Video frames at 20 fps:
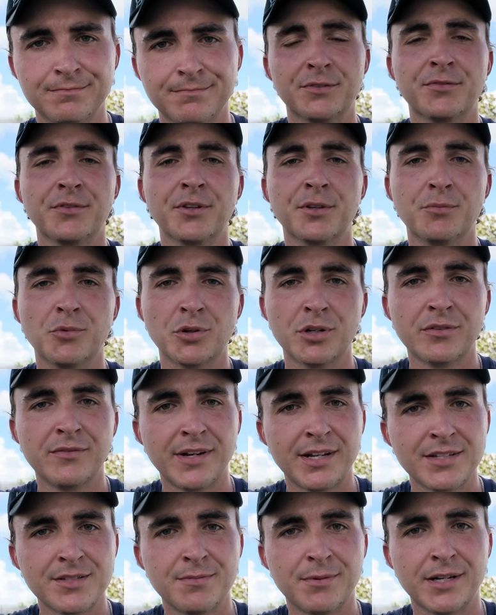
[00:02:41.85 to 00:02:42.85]
But for the more
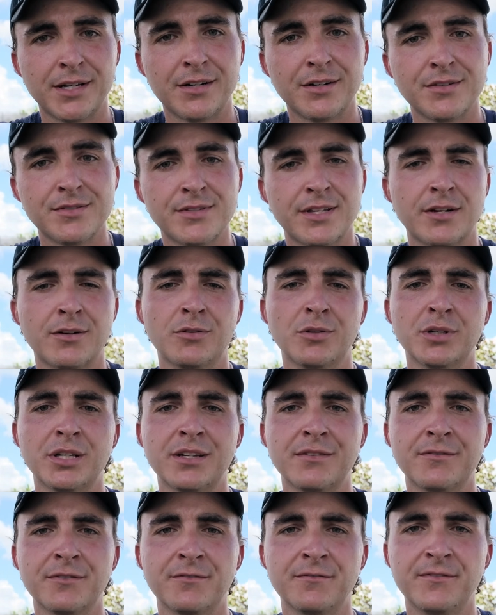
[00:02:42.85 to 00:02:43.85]
advanced players that are
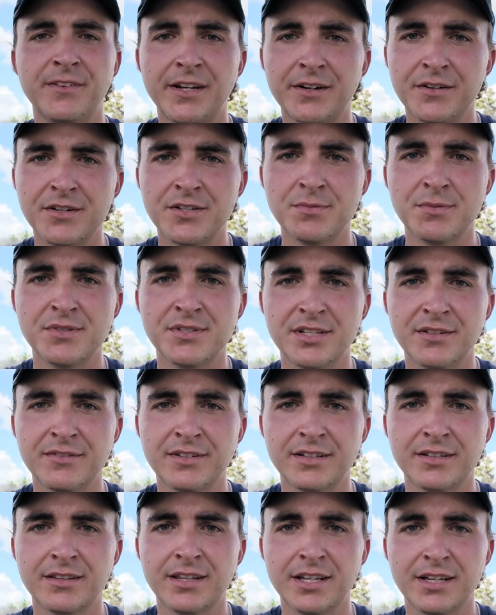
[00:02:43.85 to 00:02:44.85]
looking for very
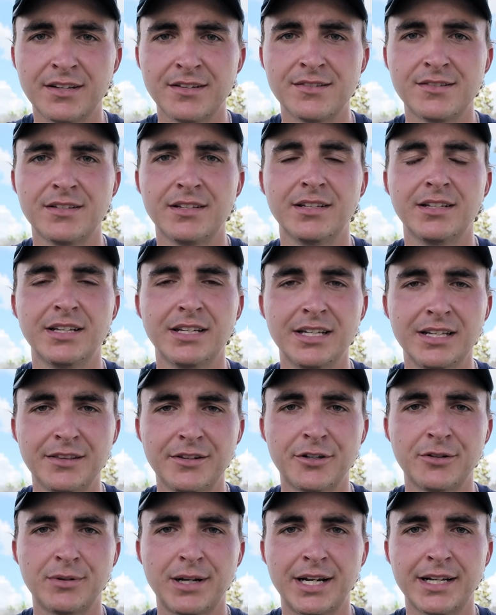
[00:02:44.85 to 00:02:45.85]
specific things in
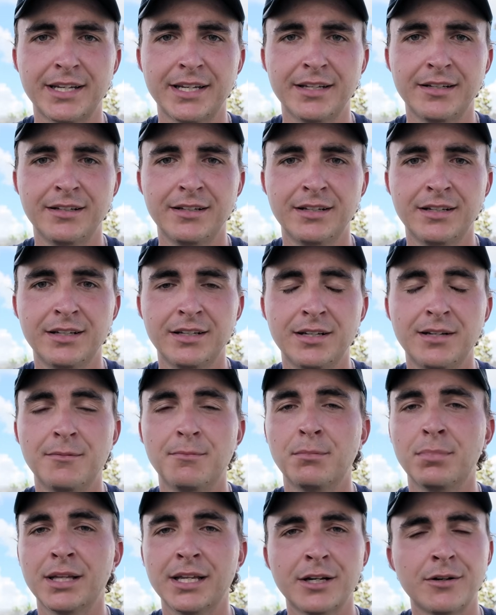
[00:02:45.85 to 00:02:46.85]
their racket,
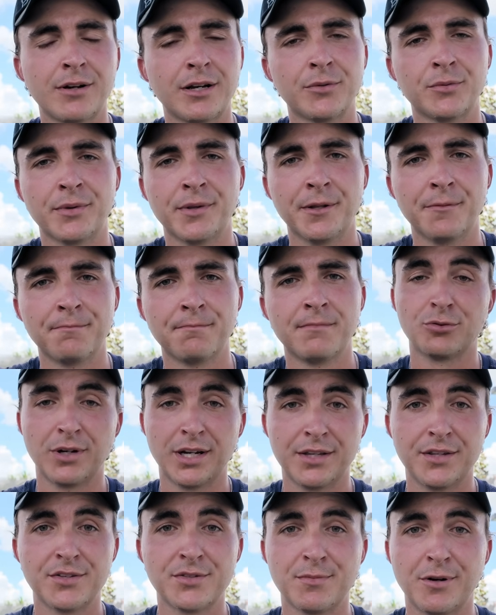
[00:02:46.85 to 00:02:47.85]
play around with it.
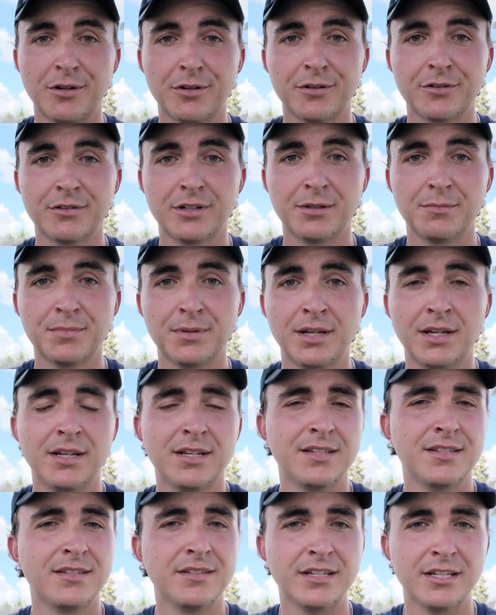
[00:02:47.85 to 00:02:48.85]
Try the smaller grip,
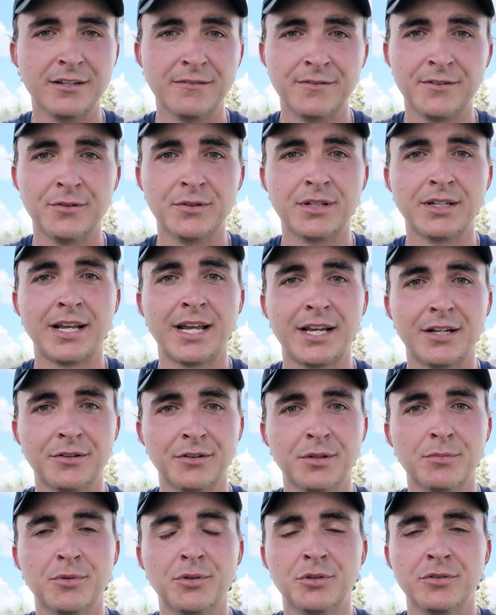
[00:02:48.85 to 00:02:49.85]
see if you can
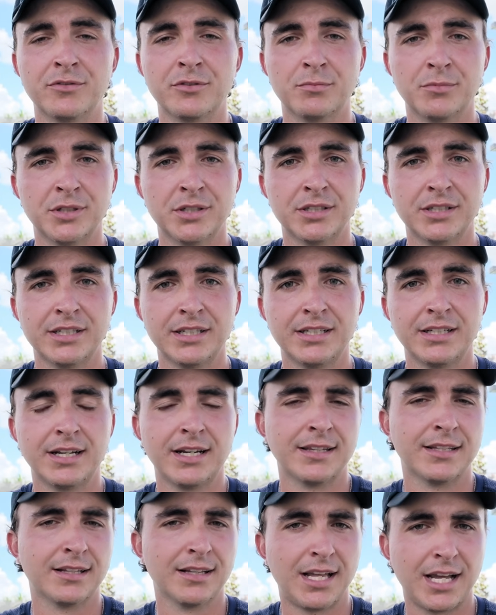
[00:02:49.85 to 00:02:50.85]
handle the maneuverability
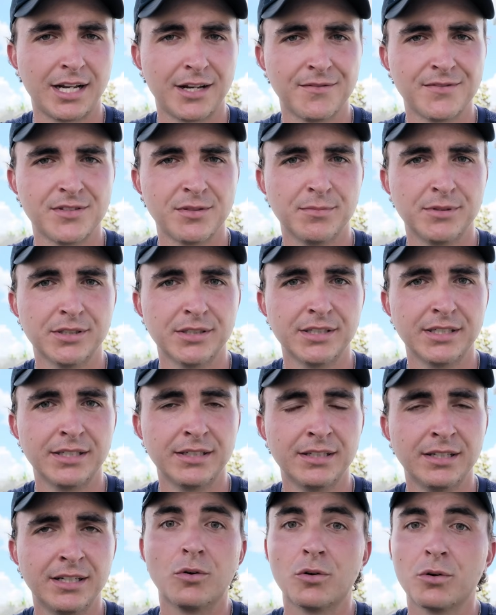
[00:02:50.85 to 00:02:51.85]
and the lack of
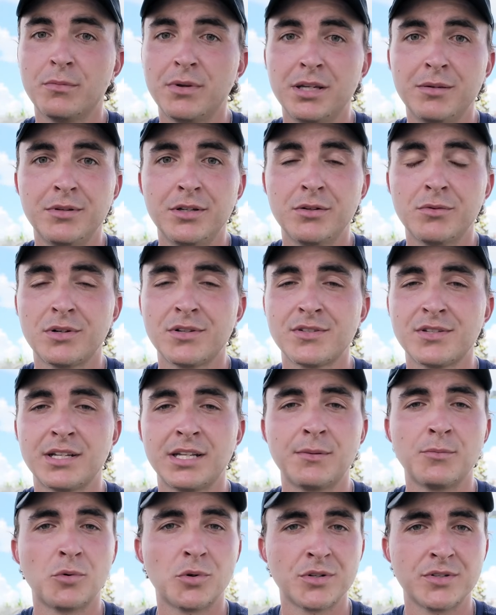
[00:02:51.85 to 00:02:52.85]
stability, or maybe you want
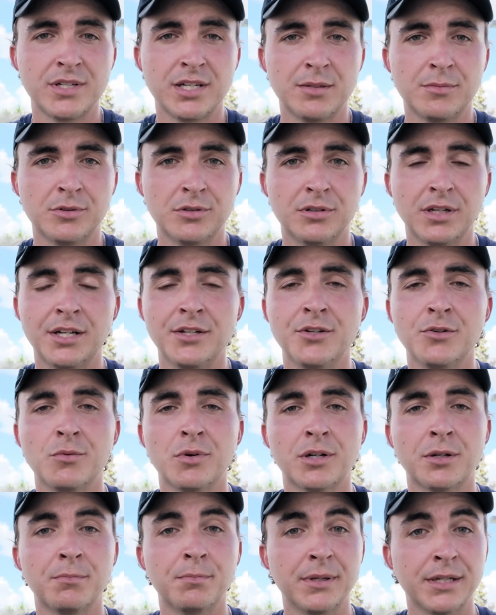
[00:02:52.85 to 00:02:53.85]
something more stable and you
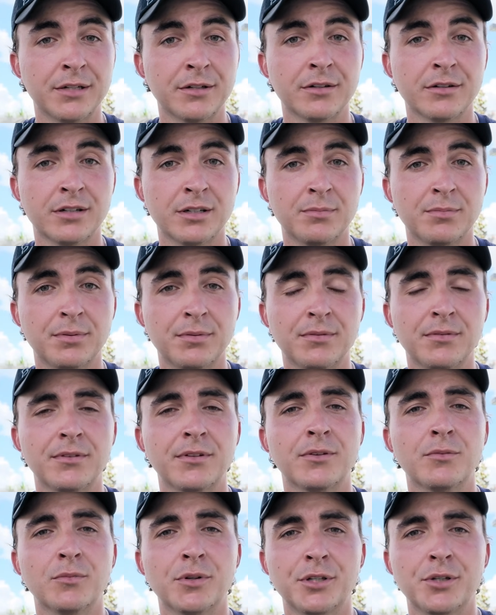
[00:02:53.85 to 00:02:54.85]
want a bigger grip
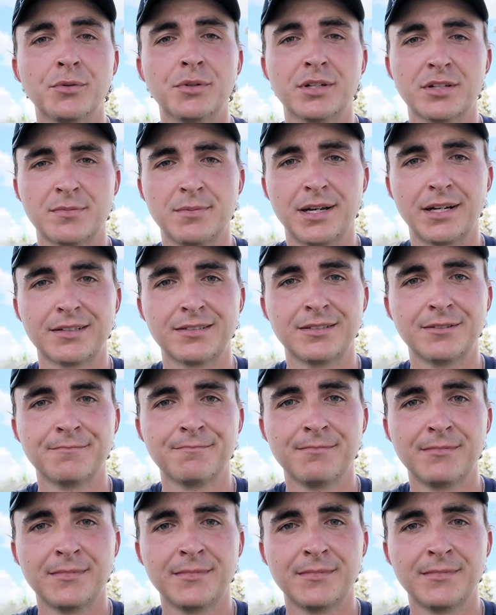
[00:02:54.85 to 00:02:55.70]
than what you would expect.